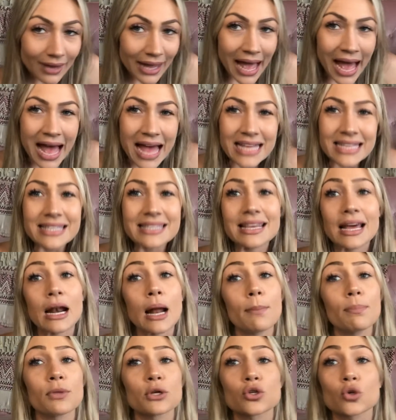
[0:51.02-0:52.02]
has set
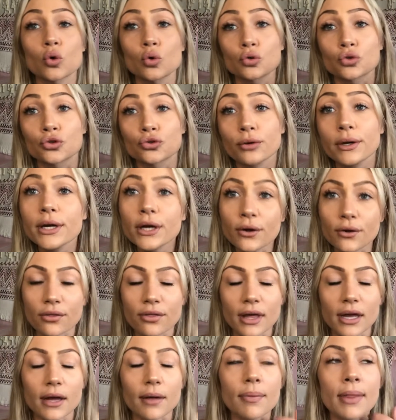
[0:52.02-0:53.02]
up this whole trigger
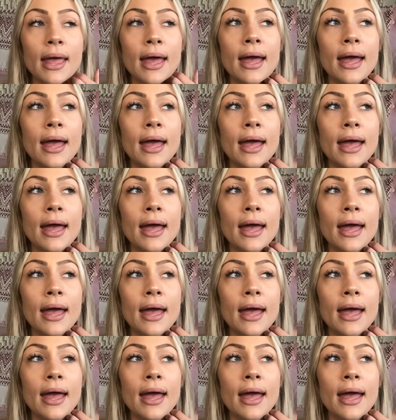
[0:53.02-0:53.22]
thing